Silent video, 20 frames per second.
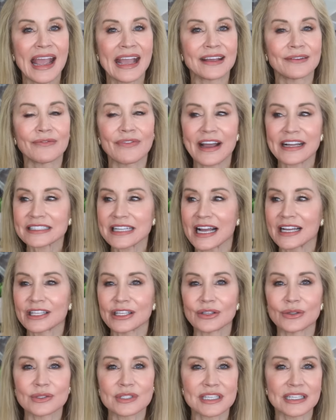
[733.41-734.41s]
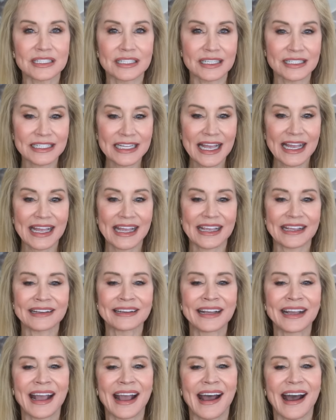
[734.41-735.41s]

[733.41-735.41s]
In fact, I used it today.